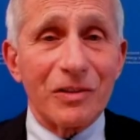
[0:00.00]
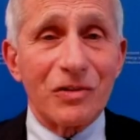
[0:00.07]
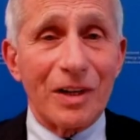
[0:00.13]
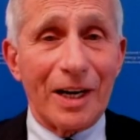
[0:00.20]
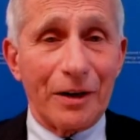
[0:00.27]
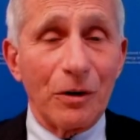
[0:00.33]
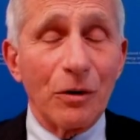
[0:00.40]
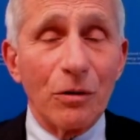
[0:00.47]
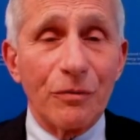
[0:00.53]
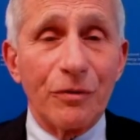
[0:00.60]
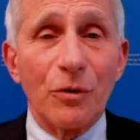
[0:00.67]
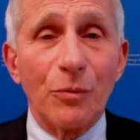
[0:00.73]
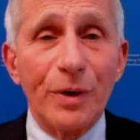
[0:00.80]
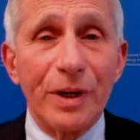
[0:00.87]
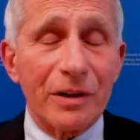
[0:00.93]
is not
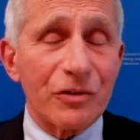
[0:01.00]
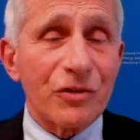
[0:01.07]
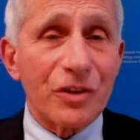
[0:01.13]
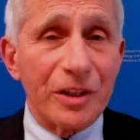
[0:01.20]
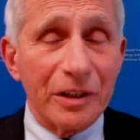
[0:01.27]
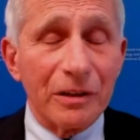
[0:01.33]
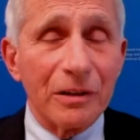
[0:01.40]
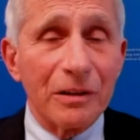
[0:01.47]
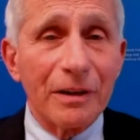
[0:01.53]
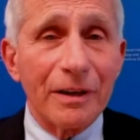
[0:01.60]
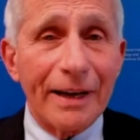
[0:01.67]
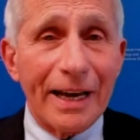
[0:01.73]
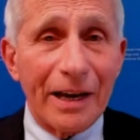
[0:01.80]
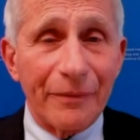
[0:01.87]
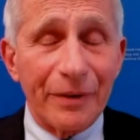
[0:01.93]
over. We are still
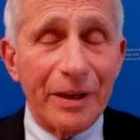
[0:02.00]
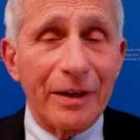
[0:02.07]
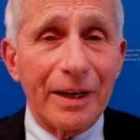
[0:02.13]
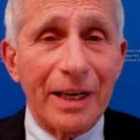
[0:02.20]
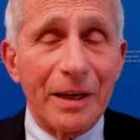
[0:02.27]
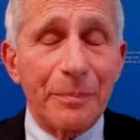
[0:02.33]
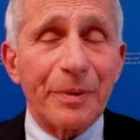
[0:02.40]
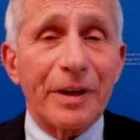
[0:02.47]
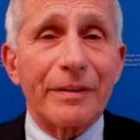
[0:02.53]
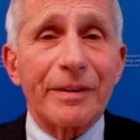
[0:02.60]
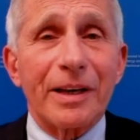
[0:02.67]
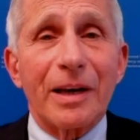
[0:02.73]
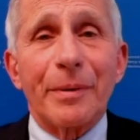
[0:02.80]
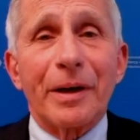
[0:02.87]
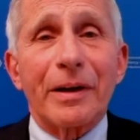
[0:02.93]
having a
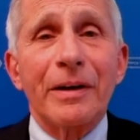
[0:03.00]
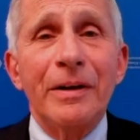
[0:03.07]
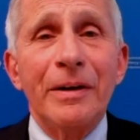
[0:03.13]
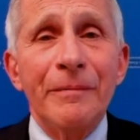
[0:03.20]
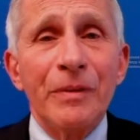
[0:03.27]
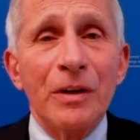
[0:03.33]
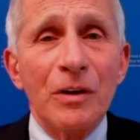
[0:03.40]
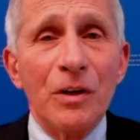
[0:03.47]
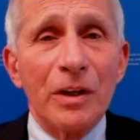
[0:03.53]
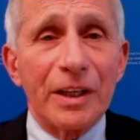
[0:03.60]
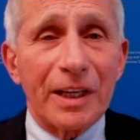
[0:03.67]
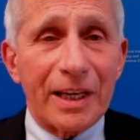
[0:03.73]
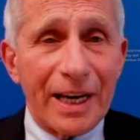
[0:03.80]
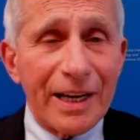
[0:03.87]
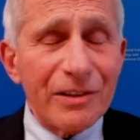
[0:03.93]
pandemic. The
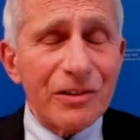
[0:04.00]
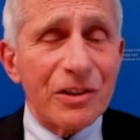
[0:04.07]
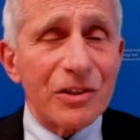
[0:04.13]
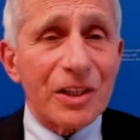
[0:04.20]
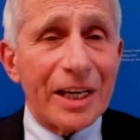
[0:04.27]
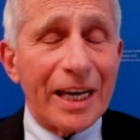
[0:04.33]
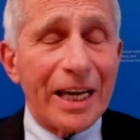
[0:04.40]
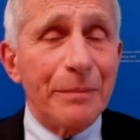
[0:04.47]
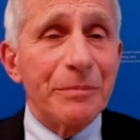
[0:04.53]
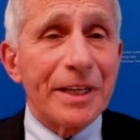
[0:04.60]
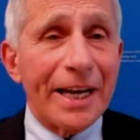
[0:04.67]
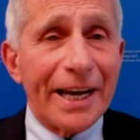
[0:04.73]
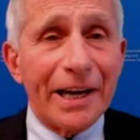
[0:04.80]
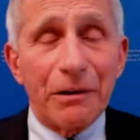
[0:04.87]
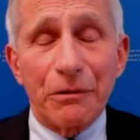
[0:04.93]
cases came
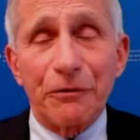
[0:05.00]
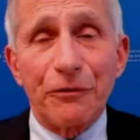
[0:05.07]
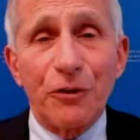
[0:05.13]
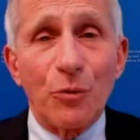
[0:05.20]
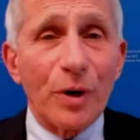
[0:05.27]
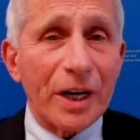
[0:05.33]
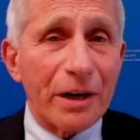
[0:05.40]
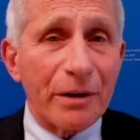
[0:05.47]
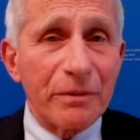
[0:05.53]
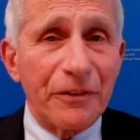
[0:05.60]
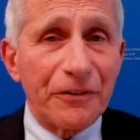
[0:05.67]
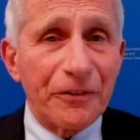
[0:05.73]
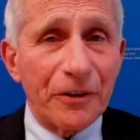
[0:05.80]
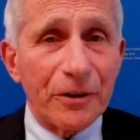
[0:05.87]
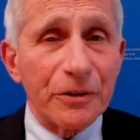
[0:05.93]
down for what I
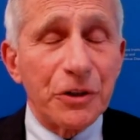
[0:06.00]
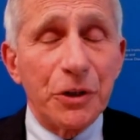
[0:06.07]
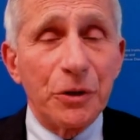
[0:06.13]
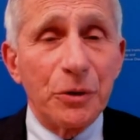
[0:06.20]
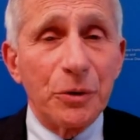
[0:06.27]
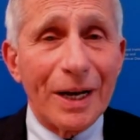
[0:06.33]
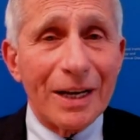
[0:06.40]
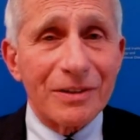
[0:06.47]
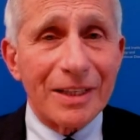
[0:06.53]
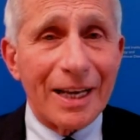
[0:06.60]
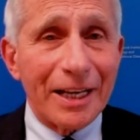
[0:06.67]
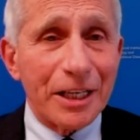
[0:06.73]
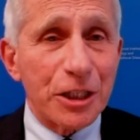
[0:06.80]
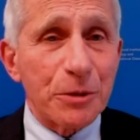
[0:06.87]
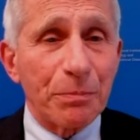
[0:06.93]
referred to as
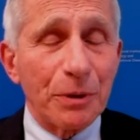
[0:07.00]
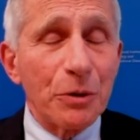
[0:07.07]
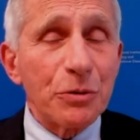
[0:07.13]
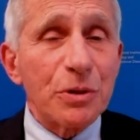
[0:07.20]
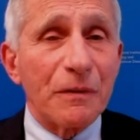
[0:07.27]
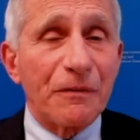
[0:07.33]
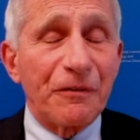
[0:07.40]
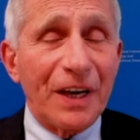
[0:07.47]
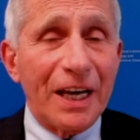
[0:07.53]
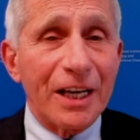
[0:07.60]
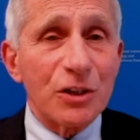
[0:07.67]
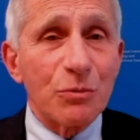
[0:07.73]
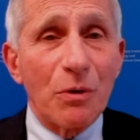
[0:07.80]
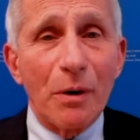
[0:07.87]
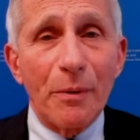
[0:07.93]
that explosive
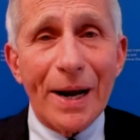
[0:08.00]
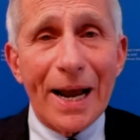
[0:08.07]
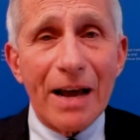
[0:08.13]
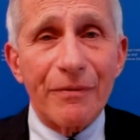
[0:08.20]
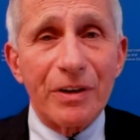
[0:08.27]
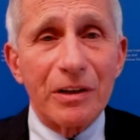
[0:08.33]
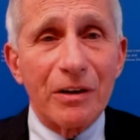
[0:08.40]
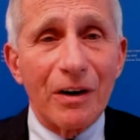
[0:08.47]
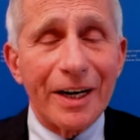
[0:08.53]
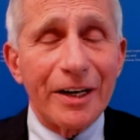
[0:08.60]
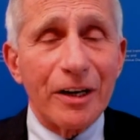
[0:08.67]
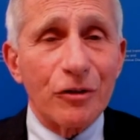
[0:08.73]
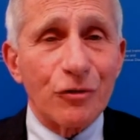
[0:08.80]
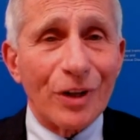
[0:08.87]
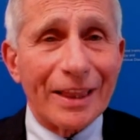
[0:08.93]
phase where we're having
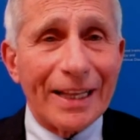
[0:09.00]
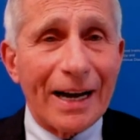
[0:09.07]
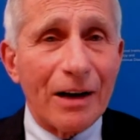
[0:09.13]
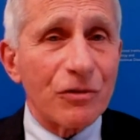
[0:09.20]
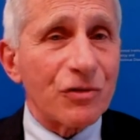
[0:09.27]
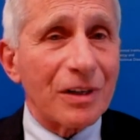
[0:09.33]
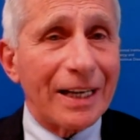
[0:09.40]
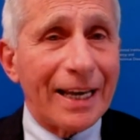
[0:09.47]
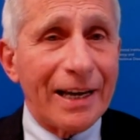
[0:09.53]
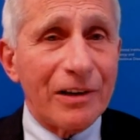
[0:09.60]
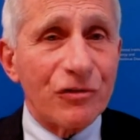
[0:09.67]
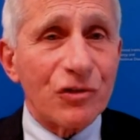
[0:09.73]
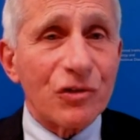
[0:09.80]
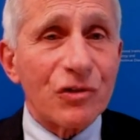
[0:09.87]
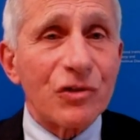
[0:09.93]
900,000
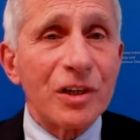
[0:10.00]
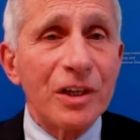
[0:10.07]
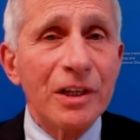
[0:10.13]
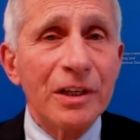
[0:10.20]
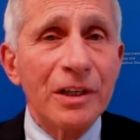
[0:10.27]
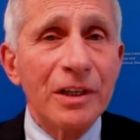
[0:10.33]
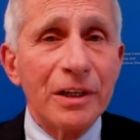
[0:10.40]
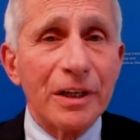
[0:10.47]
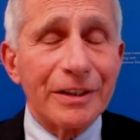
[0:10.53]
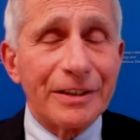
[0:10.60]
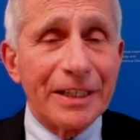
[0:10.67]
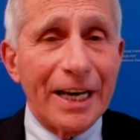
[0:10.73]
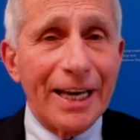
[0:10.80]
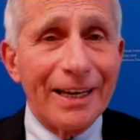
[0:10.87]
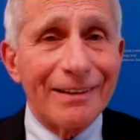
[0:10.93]
cases a
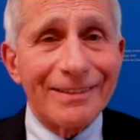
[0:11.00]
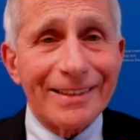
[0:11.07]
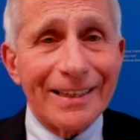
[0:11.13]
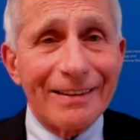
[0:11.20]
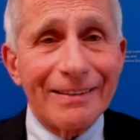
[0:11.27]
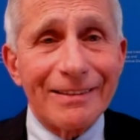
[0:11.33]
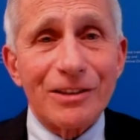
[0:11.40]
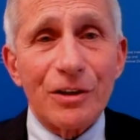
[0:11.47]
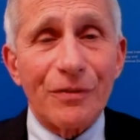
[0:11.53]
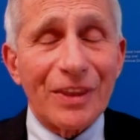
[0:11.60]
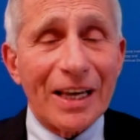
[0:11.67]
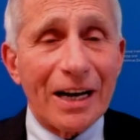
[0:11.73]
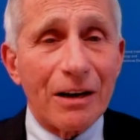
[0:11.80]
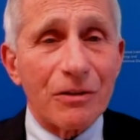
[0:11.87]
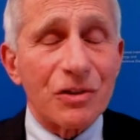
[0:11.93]
day and tens of
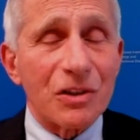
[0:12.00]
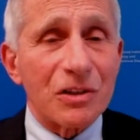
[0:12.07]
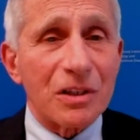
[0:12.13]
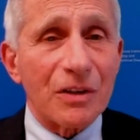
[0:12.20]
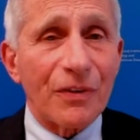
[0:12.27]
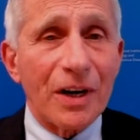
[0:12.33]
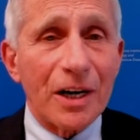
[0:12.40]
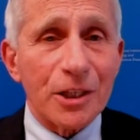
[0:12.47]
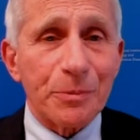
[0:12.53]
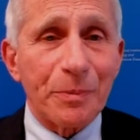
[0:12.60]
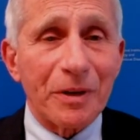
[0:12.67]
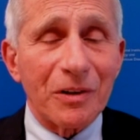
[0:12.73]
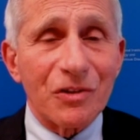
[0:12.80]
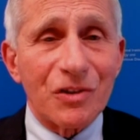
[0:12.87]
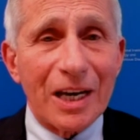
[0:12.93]
thousands of
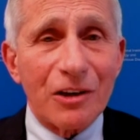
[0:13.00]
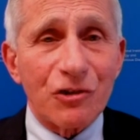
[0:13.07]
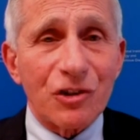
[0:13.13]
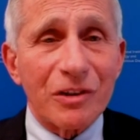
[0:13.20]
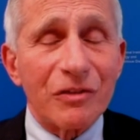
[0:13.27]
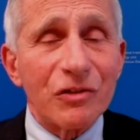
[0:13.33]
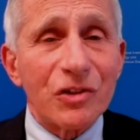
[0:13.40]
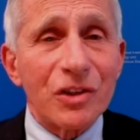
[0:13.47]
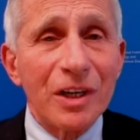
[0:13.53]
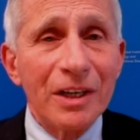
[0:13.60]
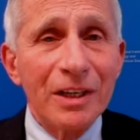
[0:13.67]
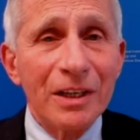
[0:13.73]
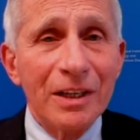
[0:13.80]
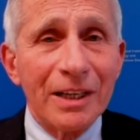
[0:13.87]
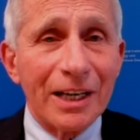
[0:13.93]
hospitalizations
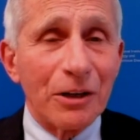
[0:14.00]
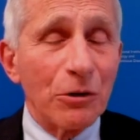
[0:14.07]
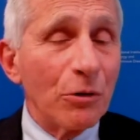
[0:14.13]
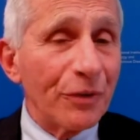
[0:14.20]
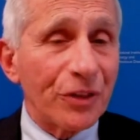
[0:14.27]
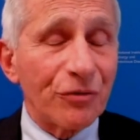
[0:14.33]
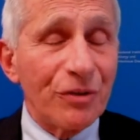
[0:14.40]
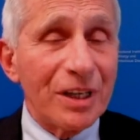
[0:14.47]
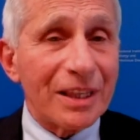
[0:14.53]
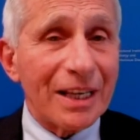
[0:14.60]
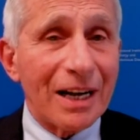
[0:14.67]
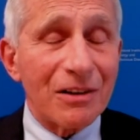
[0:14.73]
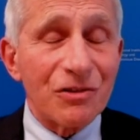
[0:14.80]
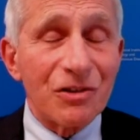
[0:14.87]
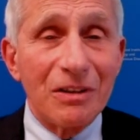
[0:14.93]
and over
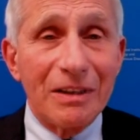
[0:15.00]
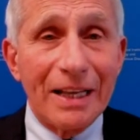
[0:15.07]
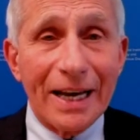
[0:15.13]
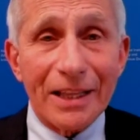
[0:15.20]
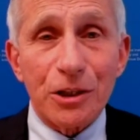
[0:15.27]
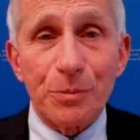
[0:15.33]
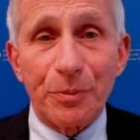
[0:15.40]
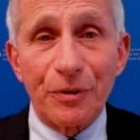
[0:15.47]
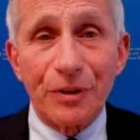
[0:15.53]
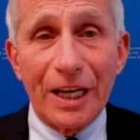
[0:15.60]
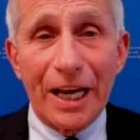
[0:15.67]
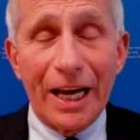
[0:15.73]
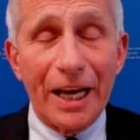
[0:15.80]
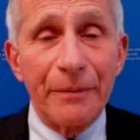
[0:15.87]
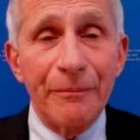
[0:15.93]
3,000 deaths per
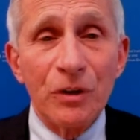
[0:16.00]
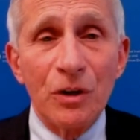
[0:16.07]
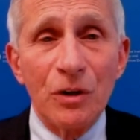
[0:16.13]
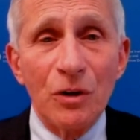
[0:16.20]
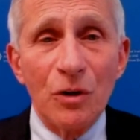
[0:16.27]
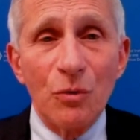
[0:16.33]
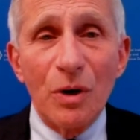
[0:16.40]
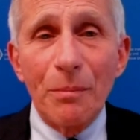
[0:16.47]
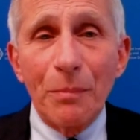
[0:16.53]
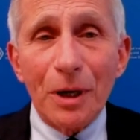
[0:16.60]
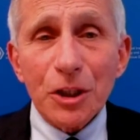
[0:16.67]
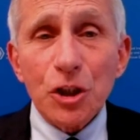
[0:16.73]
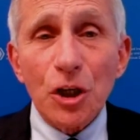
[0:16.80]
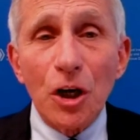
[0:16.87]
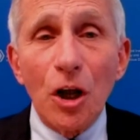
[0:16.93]
day. We're
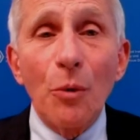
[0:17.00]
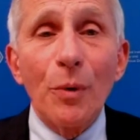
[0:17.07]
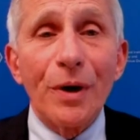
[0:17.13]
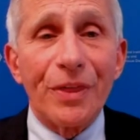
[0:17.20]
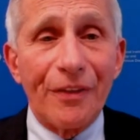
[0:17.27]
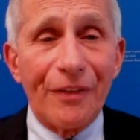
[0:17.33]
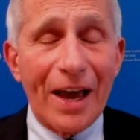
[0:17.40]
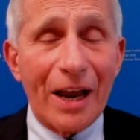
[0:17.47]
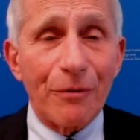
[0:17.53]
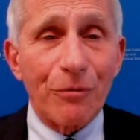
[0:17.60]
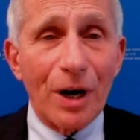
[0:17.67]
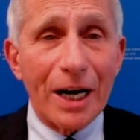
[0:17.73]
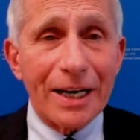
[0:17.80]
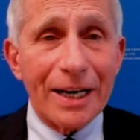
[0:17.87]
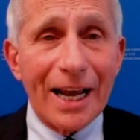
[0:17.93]
much lower than that
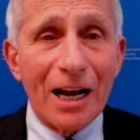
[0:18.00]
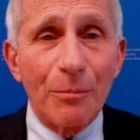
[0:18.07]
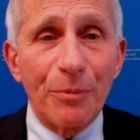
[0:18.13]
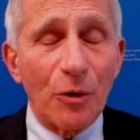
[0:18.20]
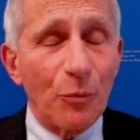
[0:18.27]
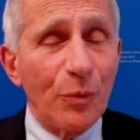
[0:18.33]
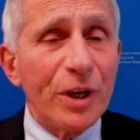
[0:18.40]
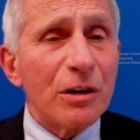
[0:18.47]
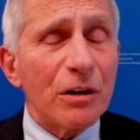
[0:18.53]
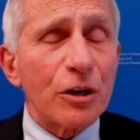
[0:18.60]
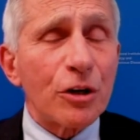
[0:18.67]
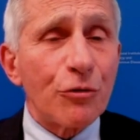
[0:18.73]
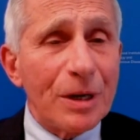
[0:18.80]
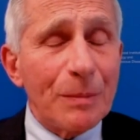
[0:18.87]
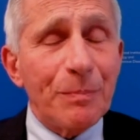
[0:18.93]
right now, but we are
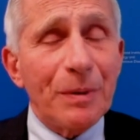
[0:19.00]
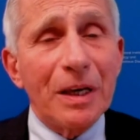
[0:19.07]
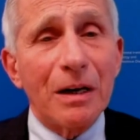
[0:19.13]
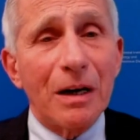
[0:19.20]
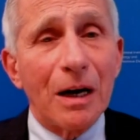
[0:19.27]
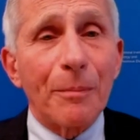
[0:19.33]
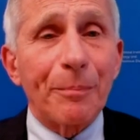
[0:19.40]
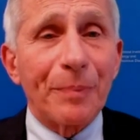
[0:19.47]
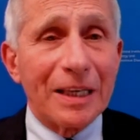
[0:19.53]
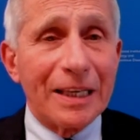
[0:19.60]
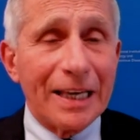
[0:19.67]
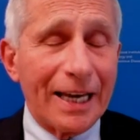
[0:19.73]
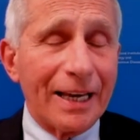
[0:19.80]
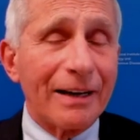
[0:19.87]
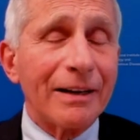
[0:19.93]
creeping up
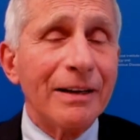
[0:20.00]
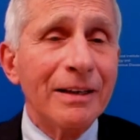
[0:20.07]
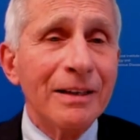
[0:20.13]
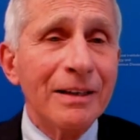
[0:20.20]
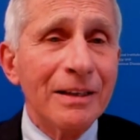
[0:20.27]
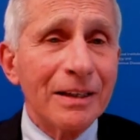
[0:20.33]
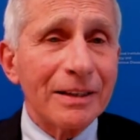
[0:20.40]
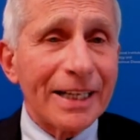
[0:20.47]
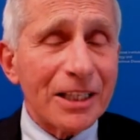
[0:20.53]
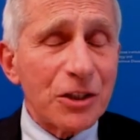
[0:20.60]
again. And